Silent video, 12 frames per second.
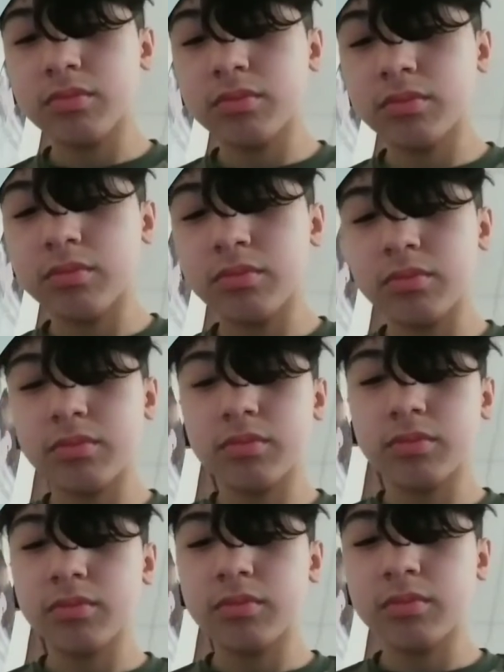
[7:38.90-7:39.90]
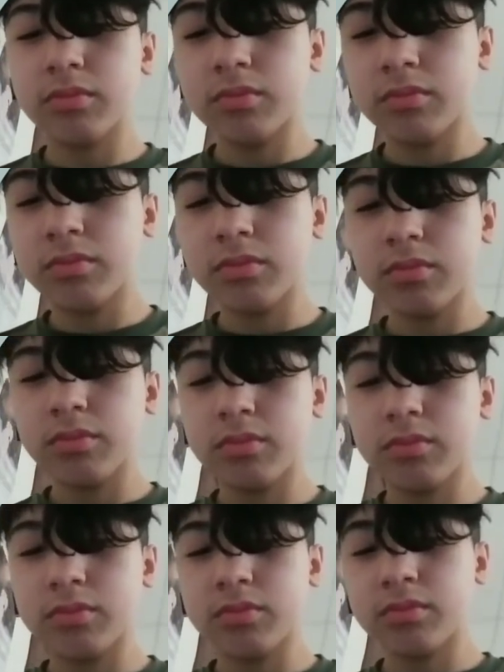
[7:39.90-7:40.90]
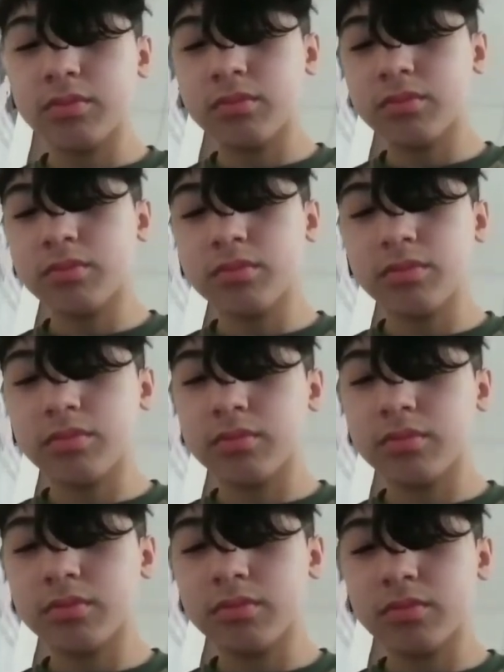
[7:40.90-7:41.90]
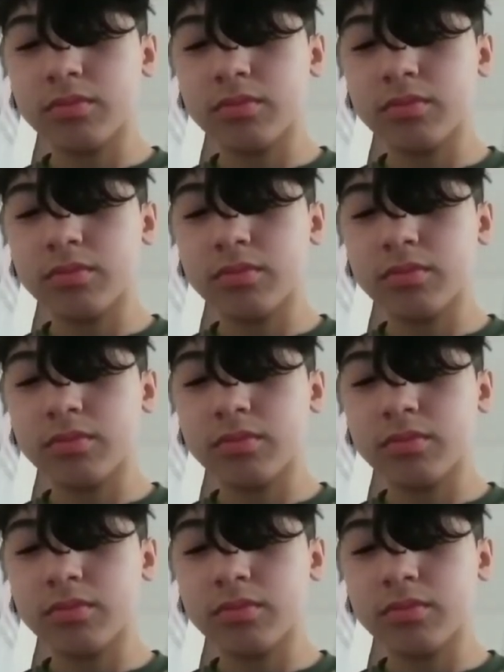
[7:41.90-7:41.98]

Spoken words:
This person isn't speaking.